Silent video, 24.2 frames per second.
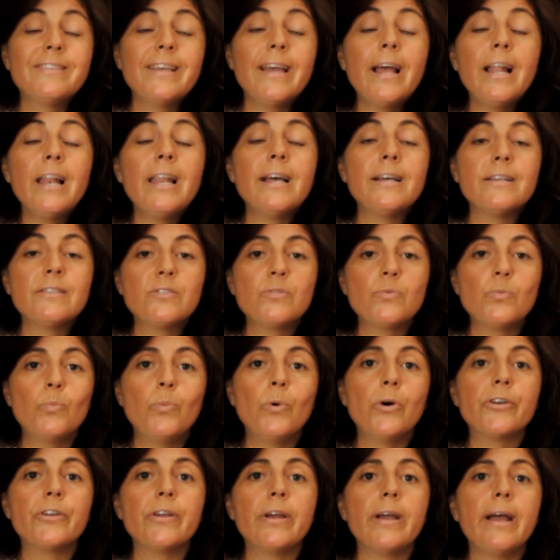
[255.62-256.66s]
tell us
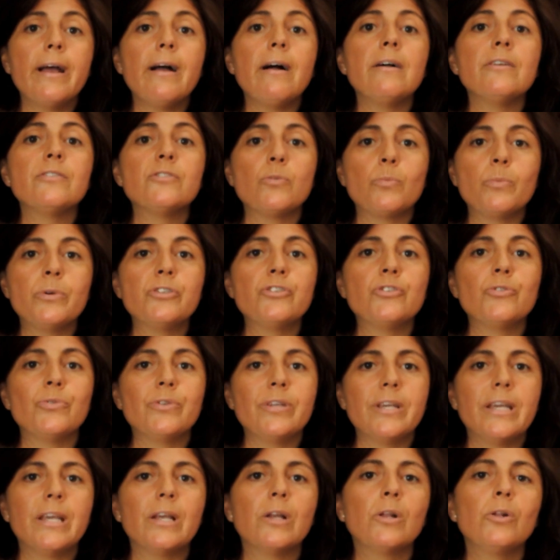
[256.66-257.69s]
what else we
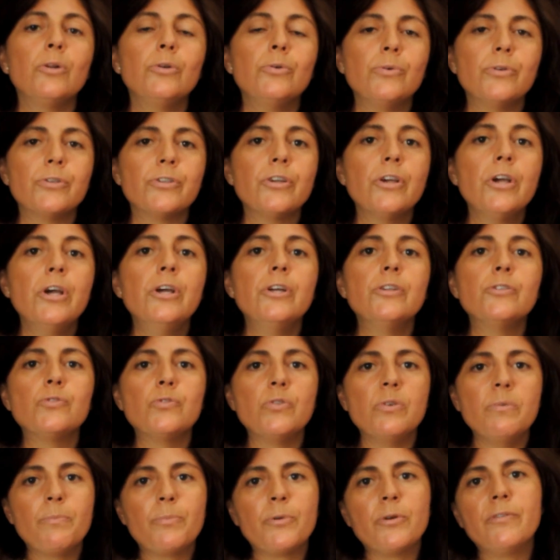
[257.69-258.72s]
should include
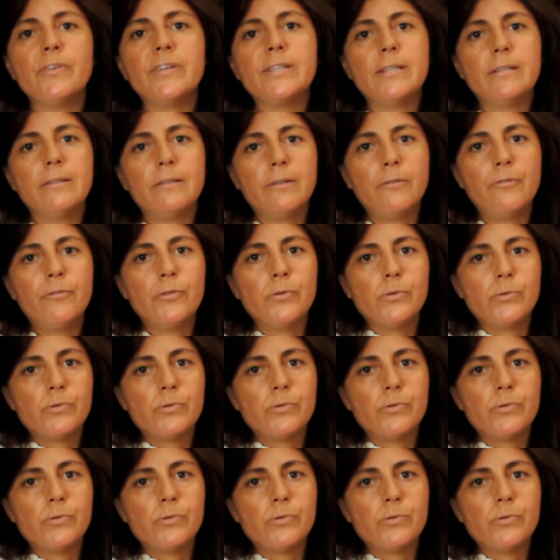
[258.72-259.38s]
to improve it in the